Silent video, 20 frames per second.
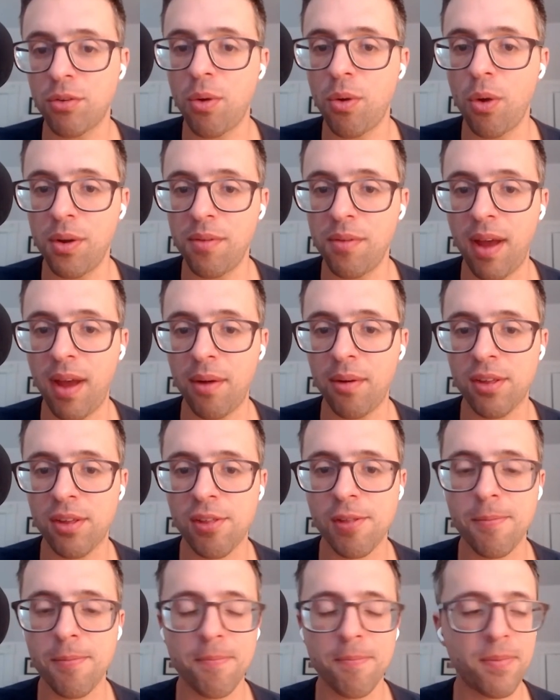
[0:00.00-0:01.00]

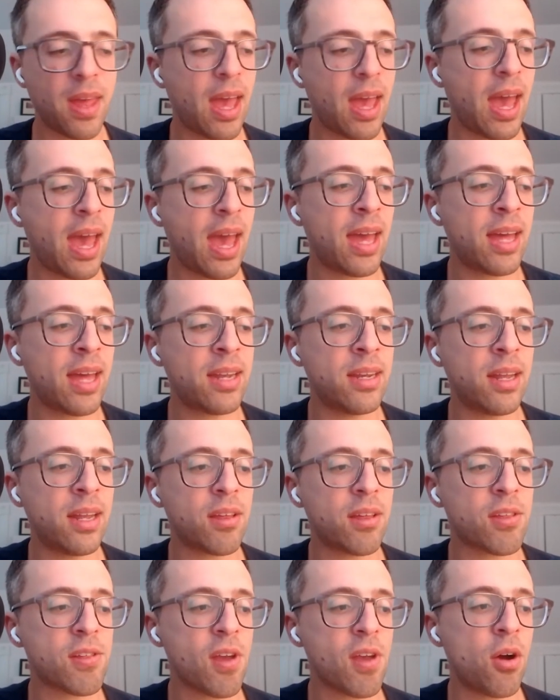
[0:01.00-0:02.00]
coronavirus. And
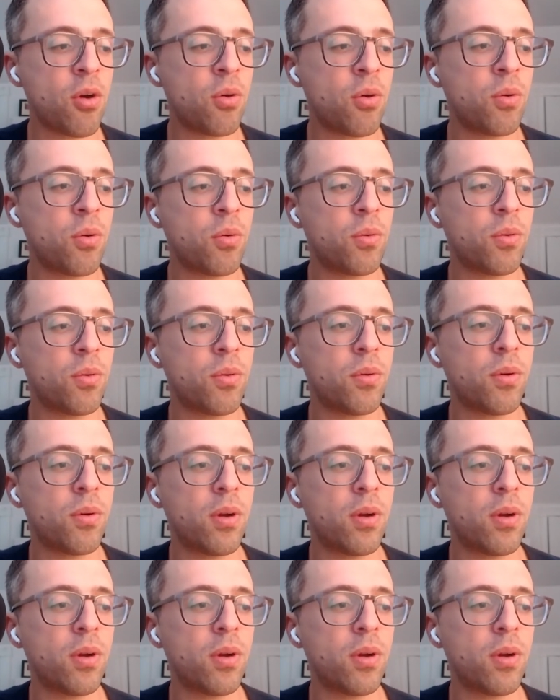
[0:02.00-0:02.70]
so,